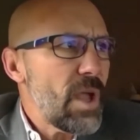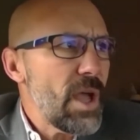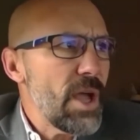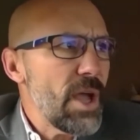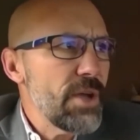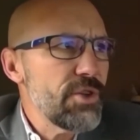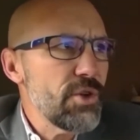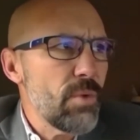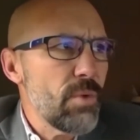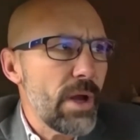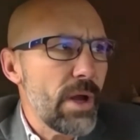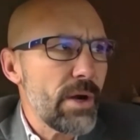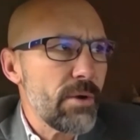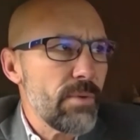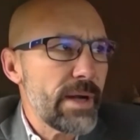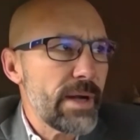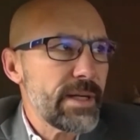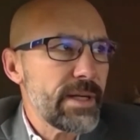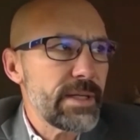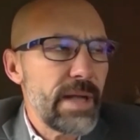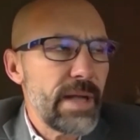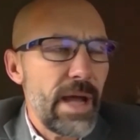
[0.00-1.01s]
I do want to
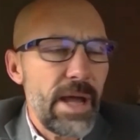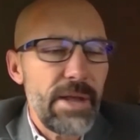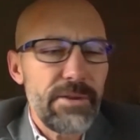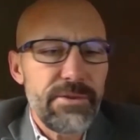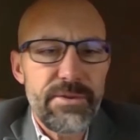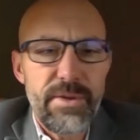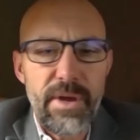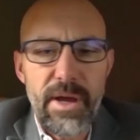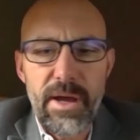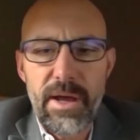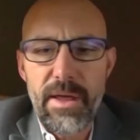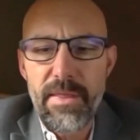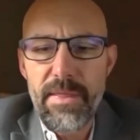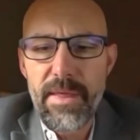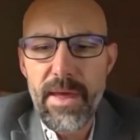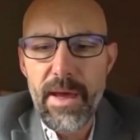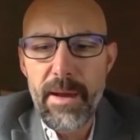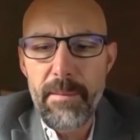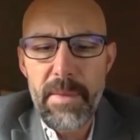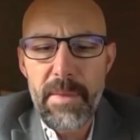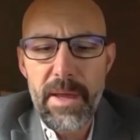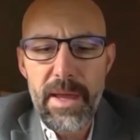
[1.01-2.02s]
recognize
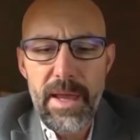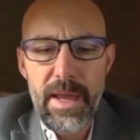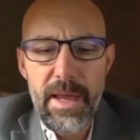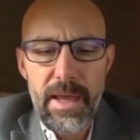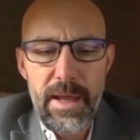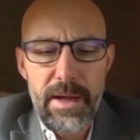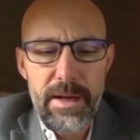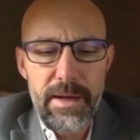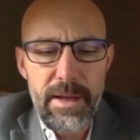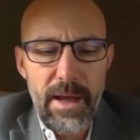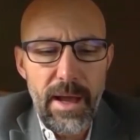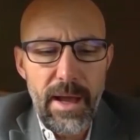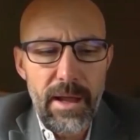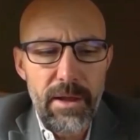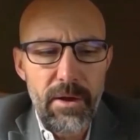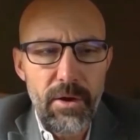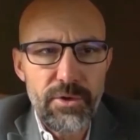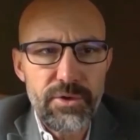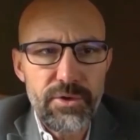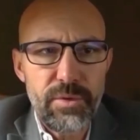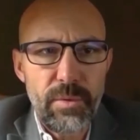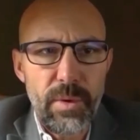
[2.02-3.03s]
them, and I
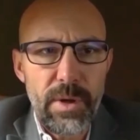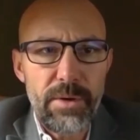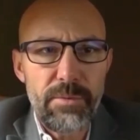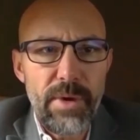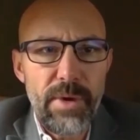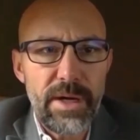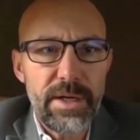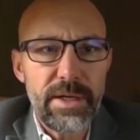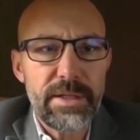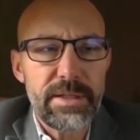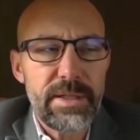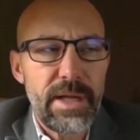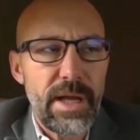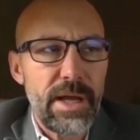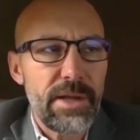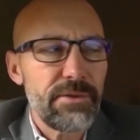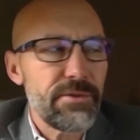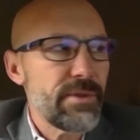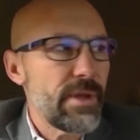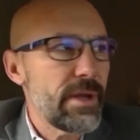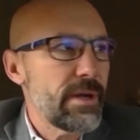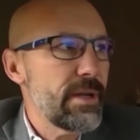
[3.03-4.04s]
also want to
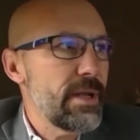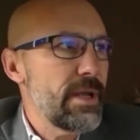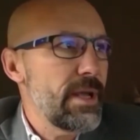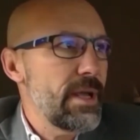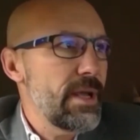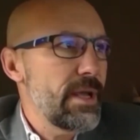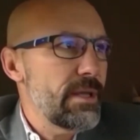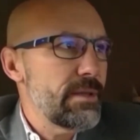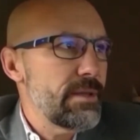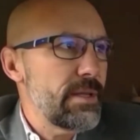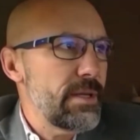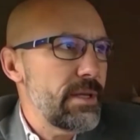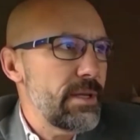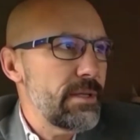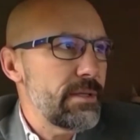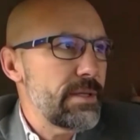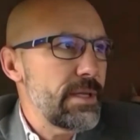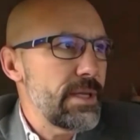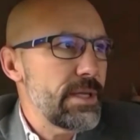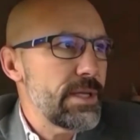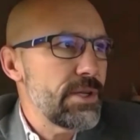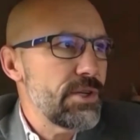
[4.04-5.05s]
recognize that
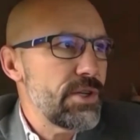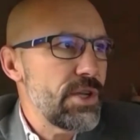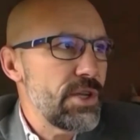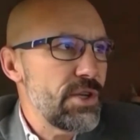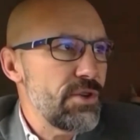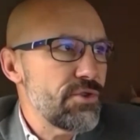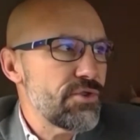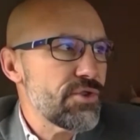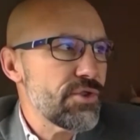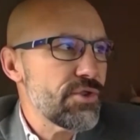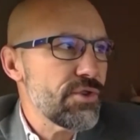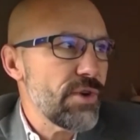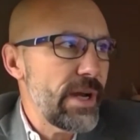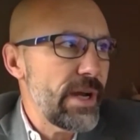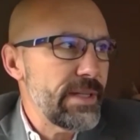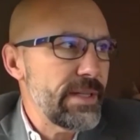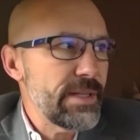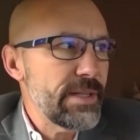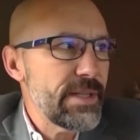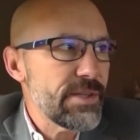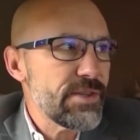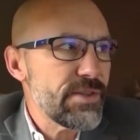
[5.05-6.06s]
the continued strain
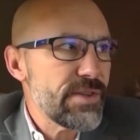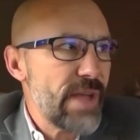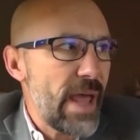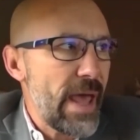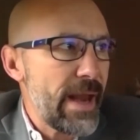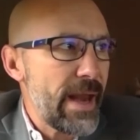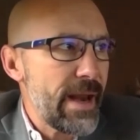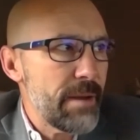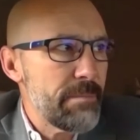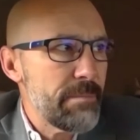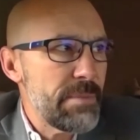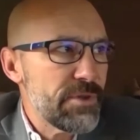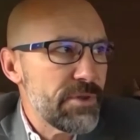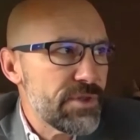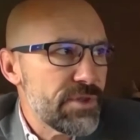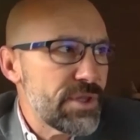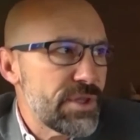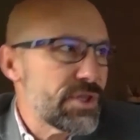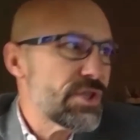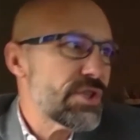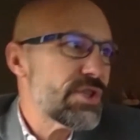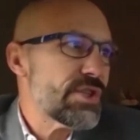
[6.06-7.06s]
that this has had on
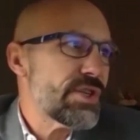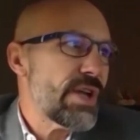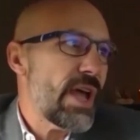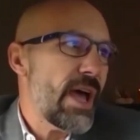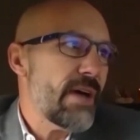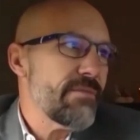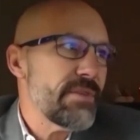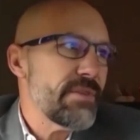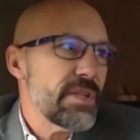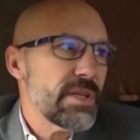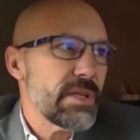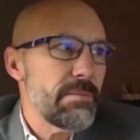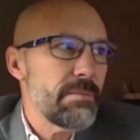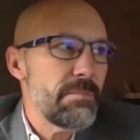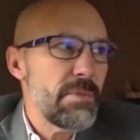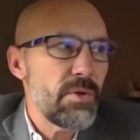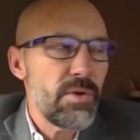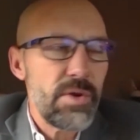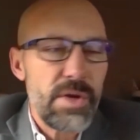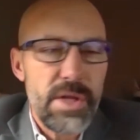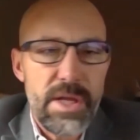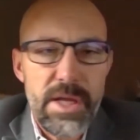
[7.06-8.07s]
businesses, staff, and the
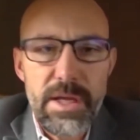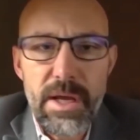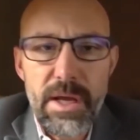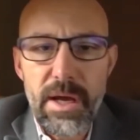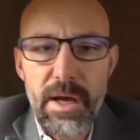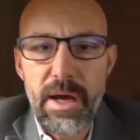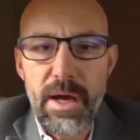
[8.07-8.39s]
community.